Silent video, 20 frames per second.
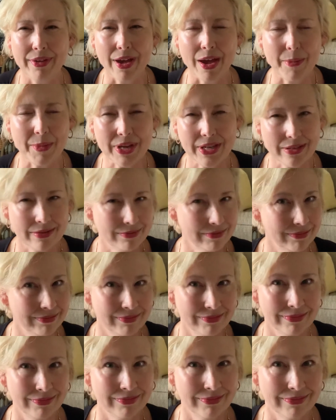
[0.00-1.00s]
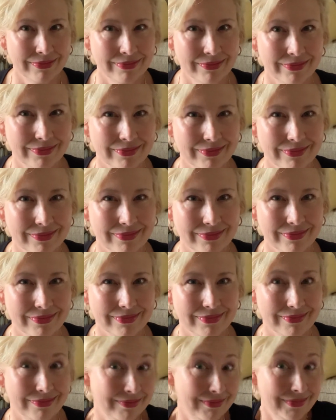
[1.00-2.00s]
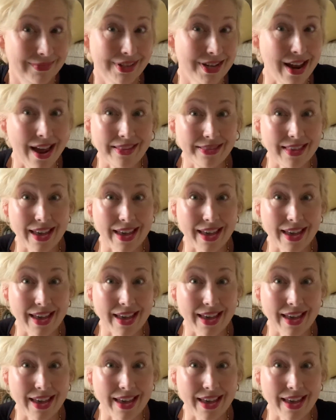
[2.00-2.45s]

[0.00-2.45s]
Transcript: It's not